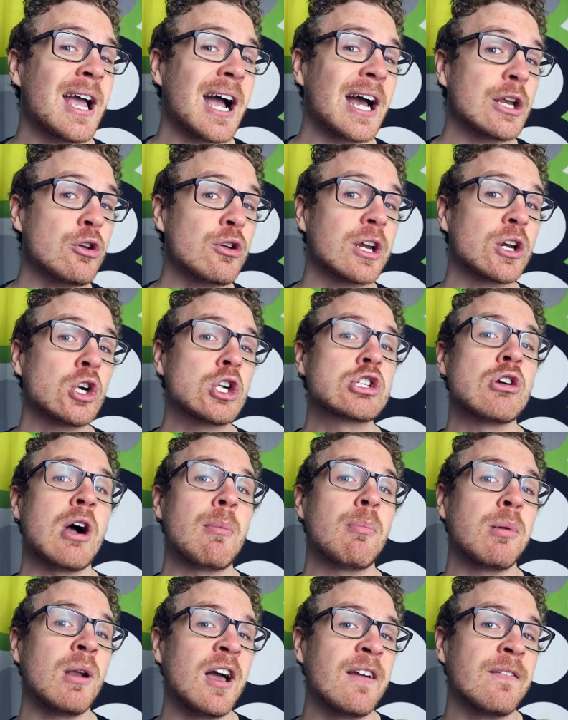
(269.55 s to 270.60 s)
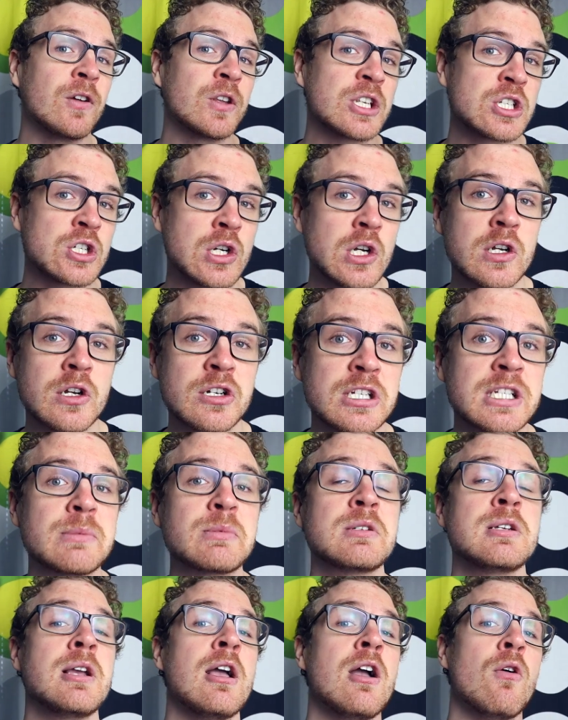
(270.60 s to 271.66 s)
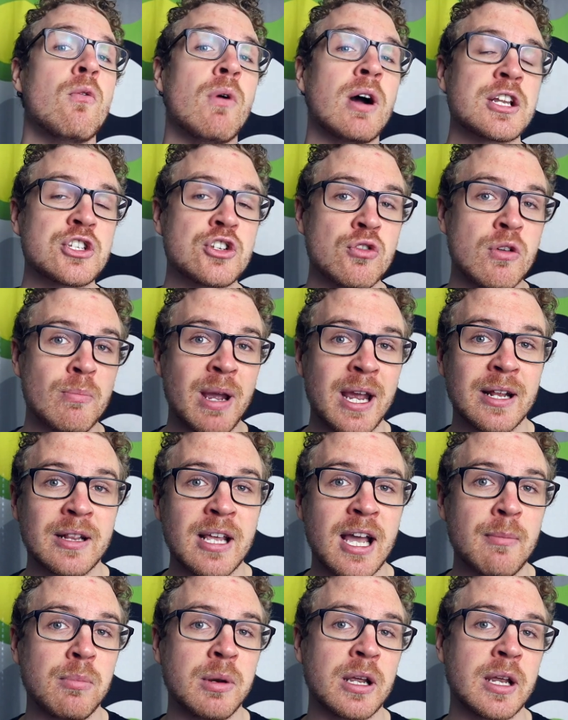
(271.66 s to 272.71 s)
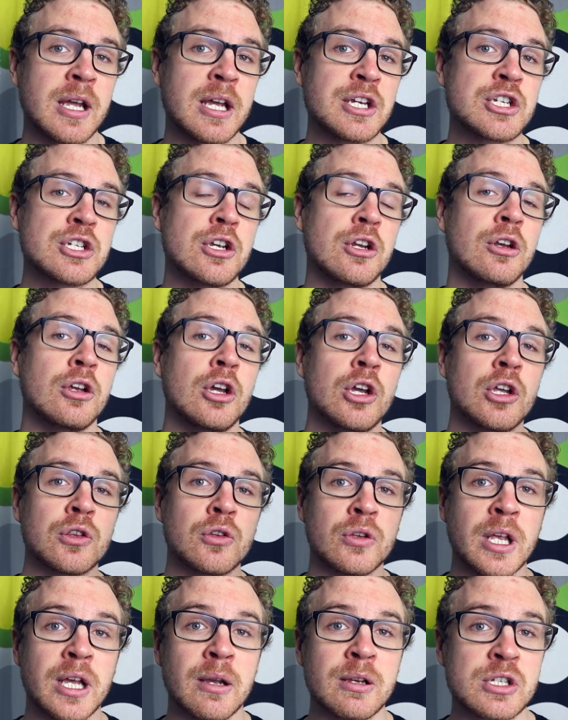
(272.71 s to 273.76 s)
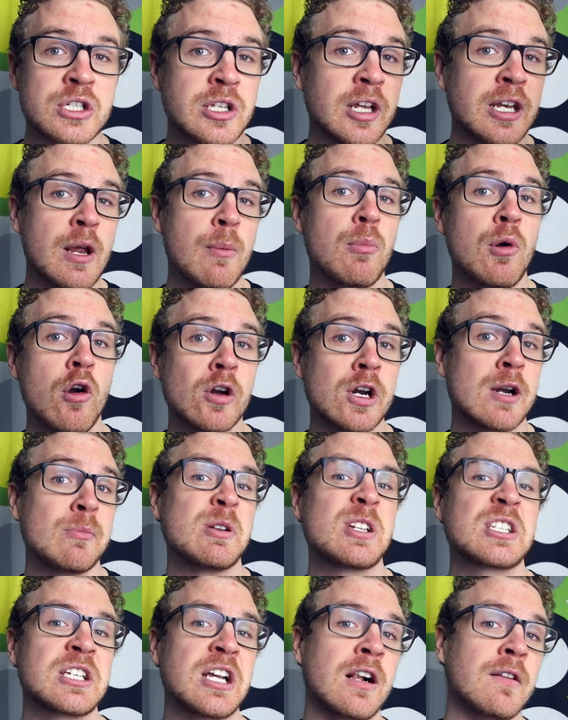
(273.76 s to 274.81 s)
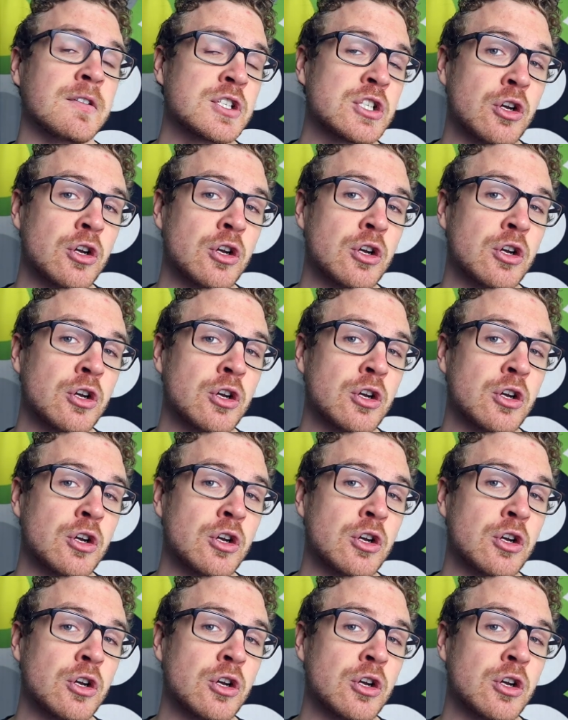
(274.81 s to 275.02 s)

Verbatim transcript: and you can also apply for the scholarships once you make the application to the study program itself,